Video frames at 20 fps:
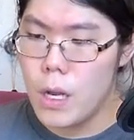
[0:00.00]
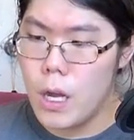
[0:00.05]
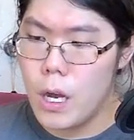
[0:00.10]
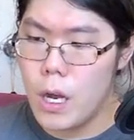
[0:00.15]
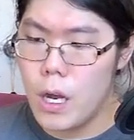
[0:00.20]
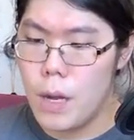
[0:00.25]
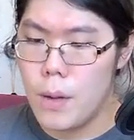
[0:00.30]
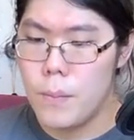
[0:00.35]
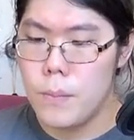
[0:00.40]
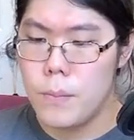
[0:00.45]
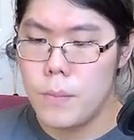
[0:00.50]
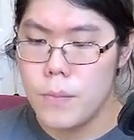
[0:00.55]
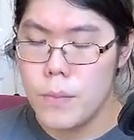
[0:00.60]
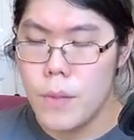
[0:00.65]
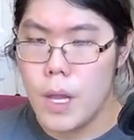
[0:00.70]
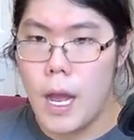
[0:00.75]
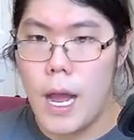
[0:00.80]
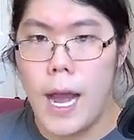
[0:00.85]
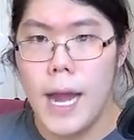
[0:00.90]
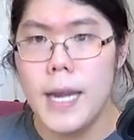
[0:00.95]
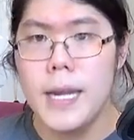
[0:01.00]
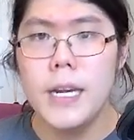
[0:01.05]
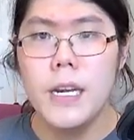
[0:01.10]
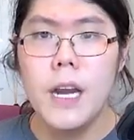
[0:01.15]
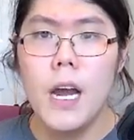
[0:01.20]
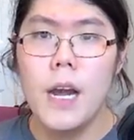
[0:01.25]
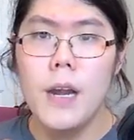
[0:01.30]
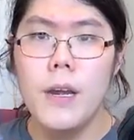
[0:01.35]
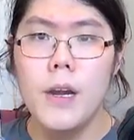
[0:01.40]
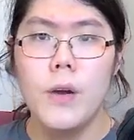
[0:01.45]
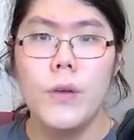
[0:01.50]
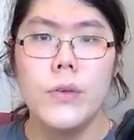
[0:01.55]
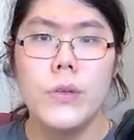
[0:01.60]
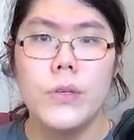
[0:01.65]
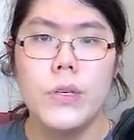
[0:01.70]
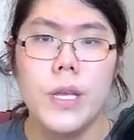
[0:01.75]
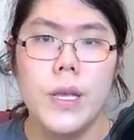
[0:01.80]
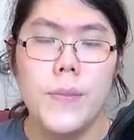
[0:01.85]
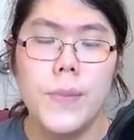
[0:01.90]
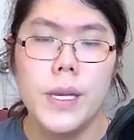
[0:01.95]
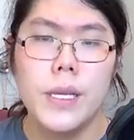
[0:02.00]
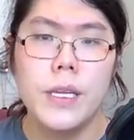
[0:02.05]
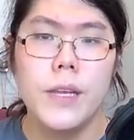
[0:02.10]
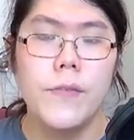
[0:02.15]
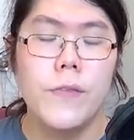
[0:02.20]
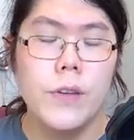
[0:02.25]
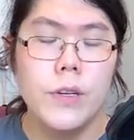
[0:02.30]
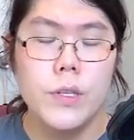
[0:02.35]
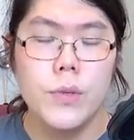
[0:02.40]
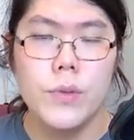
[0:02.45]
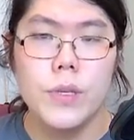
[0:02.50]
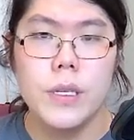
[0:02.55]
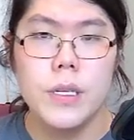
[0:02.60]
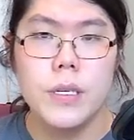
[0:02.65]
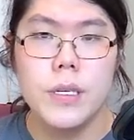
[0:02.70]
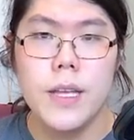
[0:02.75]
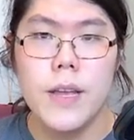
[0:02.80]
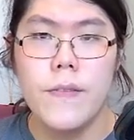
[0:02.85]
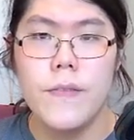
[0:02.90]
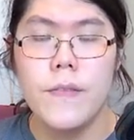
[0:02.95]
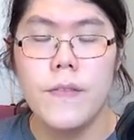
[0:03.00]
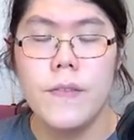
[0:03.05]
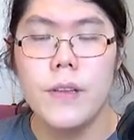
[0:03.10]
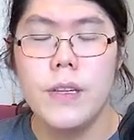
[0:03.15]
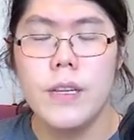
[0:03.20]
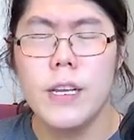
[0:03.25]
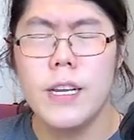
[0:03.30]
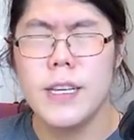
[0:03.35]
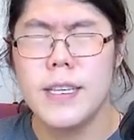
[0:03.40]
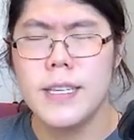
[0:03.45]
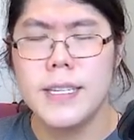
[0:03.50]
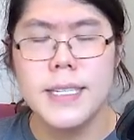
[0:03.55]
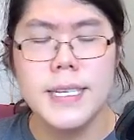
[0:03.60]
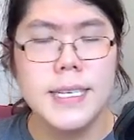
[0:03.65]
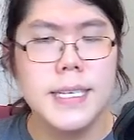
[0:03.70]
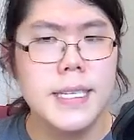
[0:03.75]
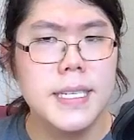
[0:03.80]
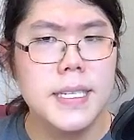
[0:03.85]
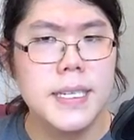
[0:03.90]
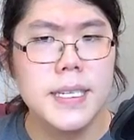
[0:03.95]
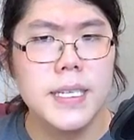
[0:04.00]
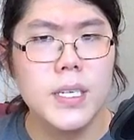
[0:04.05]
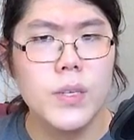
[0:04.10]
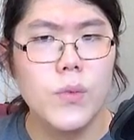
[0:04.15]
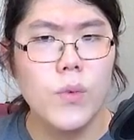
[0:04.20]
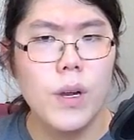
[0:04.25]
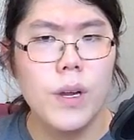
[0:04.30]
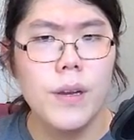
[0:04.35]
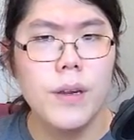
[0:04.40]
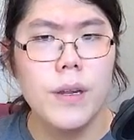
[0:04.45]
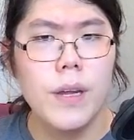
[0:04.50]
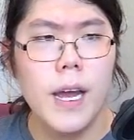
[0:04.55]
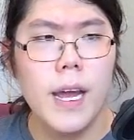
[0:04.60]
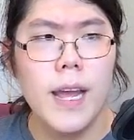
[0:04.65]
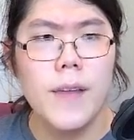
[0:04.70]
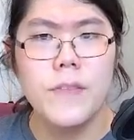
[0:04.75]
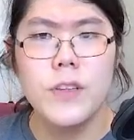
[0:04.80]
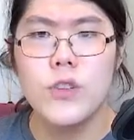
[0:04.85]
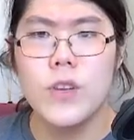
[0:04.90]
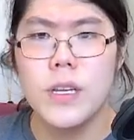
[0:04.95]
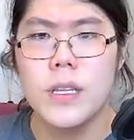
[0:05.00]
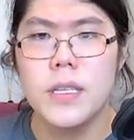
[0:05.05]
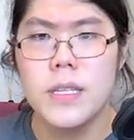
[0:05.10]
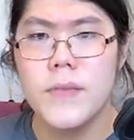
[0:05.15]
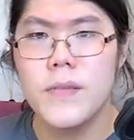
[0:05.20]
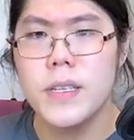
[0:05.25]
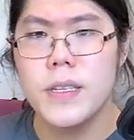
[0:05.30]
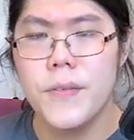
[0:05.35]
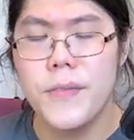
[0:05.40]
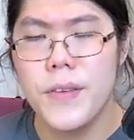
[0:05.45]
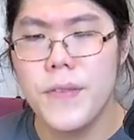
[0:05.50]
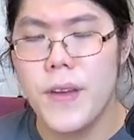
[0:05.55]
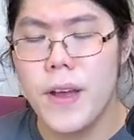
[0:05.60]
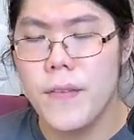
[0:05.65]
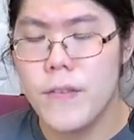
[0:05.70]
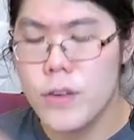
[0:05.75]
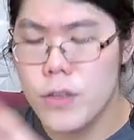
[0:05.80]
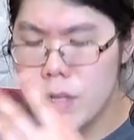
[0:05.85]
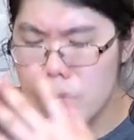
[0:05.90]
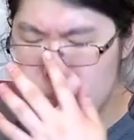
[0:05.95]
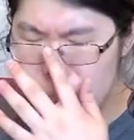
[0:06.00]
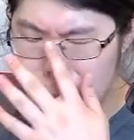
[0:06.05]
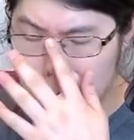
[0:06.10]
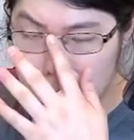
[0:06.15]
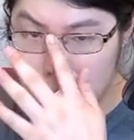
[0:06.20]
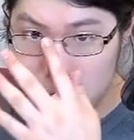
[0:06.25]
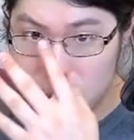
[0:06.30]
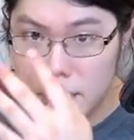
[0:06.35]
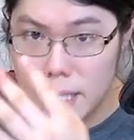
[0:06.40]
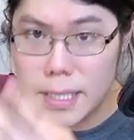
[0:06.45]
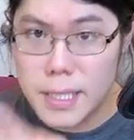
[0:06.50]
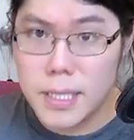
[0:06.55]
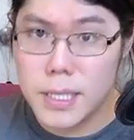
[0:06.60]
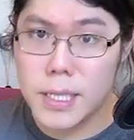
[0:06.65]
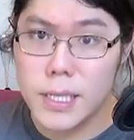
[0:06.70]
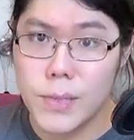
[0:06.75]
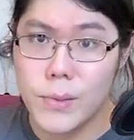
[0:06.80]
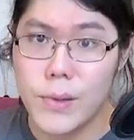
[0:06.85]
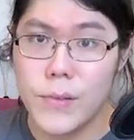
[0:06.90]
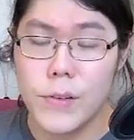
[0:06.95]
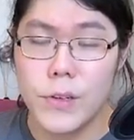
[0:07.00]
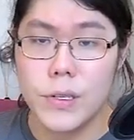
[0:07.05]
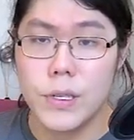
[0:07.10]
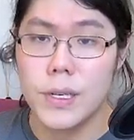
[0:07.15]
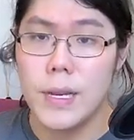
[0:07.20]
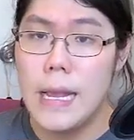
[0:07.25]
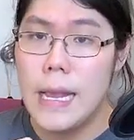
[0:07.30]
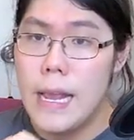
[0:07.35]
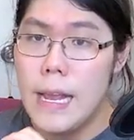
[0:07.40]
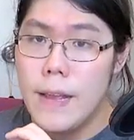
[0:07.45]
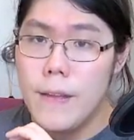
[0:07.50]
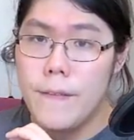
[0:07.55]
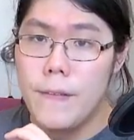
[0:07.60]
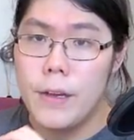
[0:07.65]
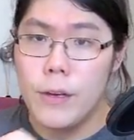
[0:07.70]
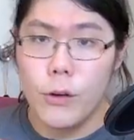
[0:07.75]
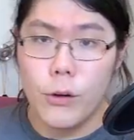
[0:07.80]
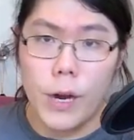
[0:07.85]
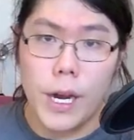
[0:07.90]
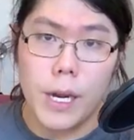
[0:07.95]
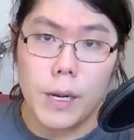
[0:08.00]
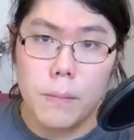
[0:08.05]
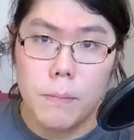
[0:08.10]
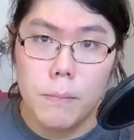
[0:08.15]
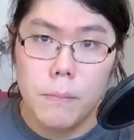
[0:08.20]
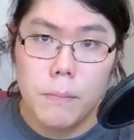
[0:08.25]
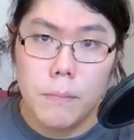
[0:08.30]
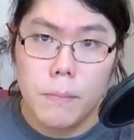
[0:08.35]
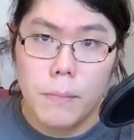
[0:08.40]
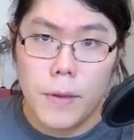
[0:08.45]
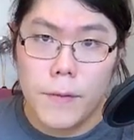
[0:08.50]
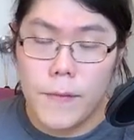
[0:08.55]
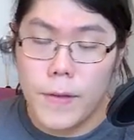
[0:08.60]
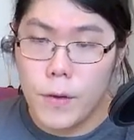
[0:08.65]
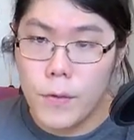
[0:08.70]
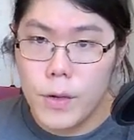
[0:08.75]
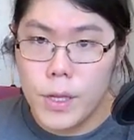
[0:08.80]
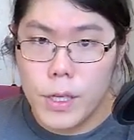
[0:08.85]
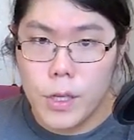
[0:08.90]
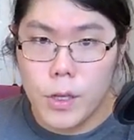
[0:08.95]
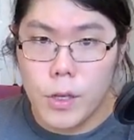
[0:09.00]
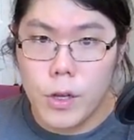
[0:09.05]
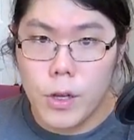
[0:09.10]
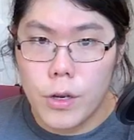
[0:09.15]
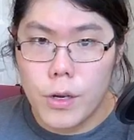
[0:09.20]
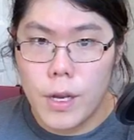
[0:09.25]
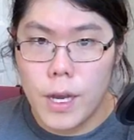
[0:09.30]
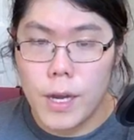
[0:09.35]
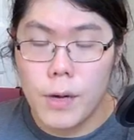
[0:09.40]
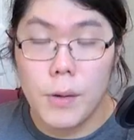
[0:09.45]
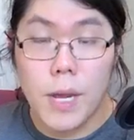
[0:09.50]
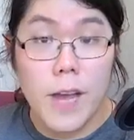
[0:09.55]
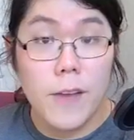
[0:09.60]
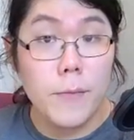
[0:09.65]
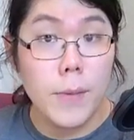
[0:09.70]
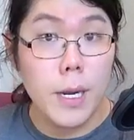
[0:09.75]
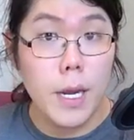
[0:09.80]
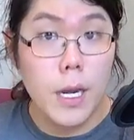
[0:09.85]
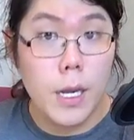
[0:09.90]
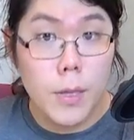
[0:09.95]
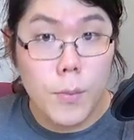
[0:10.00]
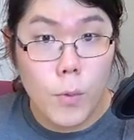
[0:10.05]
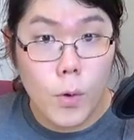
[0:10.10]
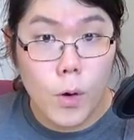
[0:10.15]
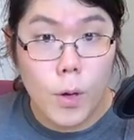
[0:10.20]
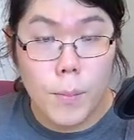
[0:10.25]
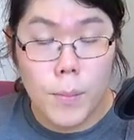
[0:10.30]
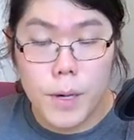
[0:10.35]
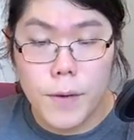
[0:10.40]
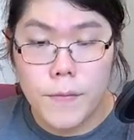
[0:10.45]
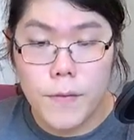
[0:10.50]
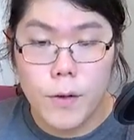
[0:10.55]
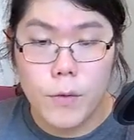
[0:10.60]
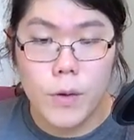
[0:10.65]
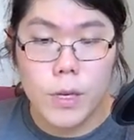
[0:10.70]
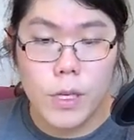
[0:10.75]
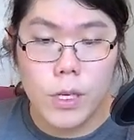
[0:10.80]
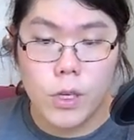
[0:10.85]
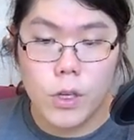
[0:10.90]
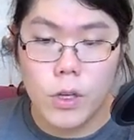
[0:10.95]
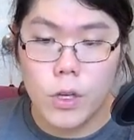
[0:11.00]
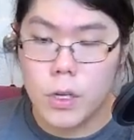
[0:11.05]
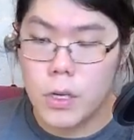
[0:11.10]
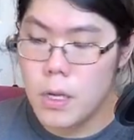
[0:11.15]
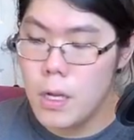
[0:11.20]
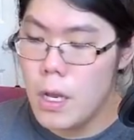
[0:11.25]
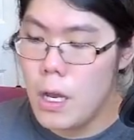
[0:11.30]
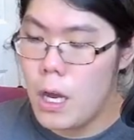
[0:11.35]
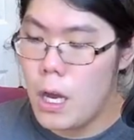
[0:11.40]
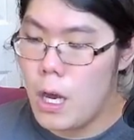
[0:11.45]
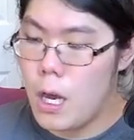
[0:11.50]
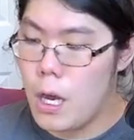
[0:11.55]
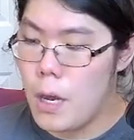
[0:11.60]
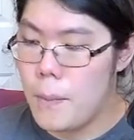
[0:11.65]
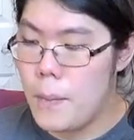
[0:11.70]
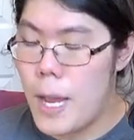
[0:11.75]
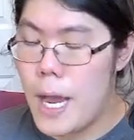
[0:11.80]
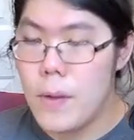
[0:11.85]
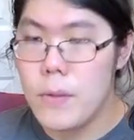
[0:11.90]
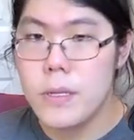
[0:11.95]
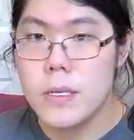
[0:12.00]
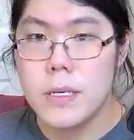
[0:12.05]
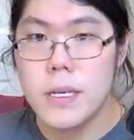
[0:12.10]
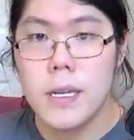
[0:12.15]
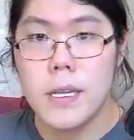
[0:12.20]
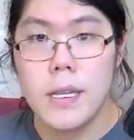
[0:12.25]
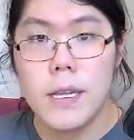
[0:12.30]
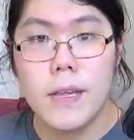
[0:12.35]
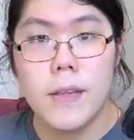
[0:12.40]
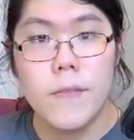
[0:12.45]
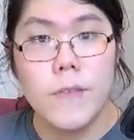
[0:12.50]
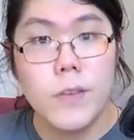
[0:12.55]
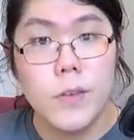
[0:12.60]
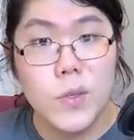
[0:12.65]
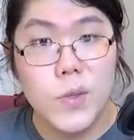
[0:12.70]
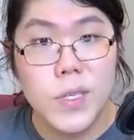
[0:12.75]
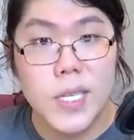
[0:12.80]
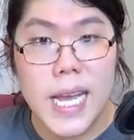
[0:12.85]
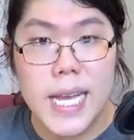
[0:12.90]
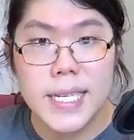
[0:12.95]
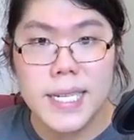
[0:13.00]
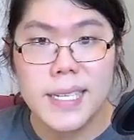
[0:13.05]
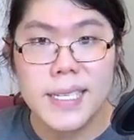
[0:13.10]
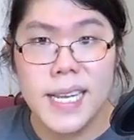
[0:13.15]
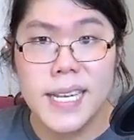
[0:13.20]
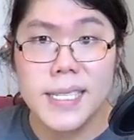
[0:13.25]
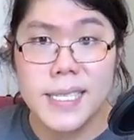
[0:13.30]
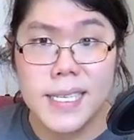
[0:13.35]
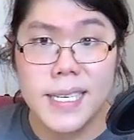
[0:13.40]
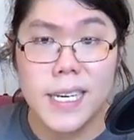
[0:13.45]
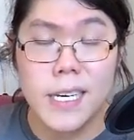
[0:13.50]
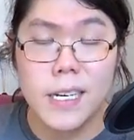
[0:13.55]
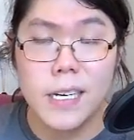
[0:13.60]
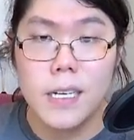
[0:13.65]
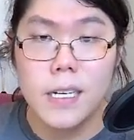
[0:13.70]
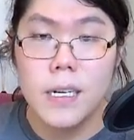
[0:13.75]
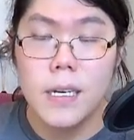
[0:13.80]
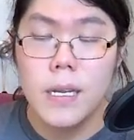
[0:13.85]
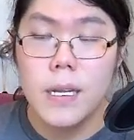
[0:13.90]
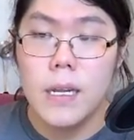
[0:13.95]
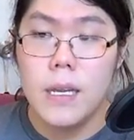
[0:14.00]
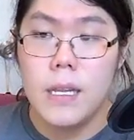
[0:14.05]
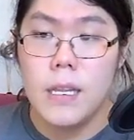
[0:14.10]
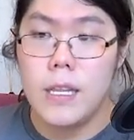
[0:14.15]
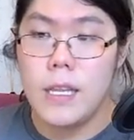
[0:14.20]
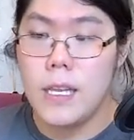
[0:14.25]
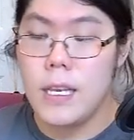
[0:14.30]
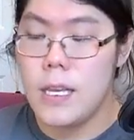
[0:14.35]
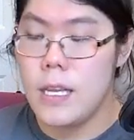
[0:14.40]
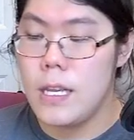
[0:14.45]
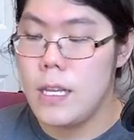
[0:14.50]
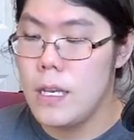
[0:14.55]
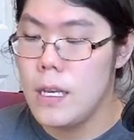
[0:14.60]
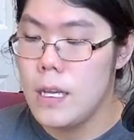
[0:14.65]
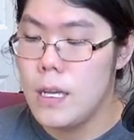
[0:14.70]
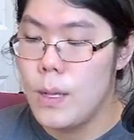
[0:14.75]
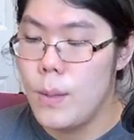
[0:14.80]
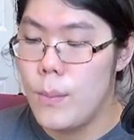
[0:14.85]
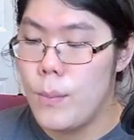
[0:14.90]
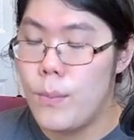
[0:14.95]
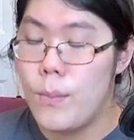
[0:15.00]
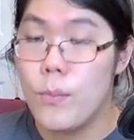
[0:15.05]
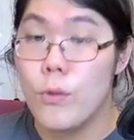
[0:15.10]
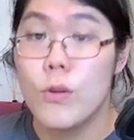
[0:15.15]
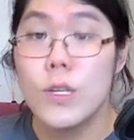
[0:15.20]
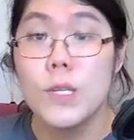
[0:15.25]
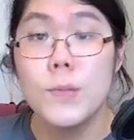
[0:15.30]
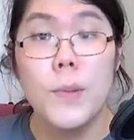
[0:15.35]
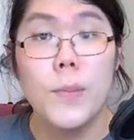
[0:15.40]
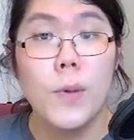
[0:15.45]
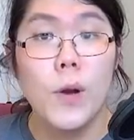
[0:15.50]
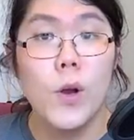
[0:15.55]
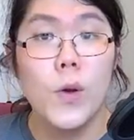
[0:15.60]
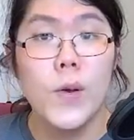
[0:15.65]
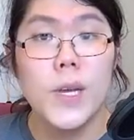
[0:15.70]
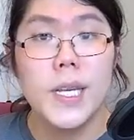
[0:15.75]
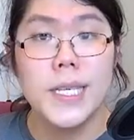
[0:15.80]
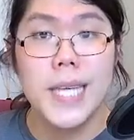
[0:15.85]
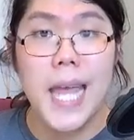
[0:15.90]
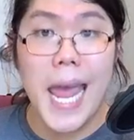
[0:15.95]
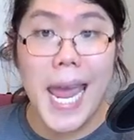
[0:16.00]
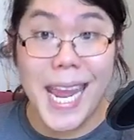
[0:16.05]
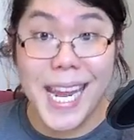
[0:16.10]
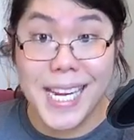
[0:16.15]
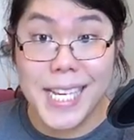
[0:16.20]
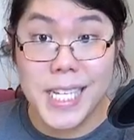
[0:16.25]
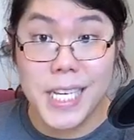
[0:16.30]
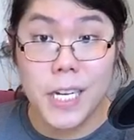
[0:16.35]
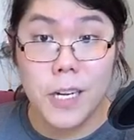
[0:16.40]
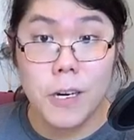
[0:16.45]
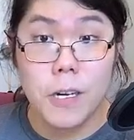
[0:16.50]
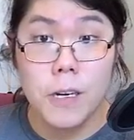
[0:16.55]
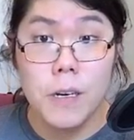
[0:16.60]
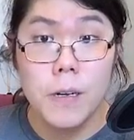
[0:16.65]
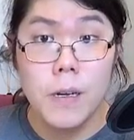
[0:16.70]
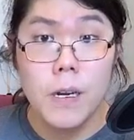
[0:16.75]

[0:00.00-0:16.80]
I did not notice a big difference with the 6061. I haven't tried the 7075 version, but the 6061 version felt great. It felt really good. I don't have mine anymore, but it felt really good. I would say that if this was SSS tier, the Prisma Pro is A tier.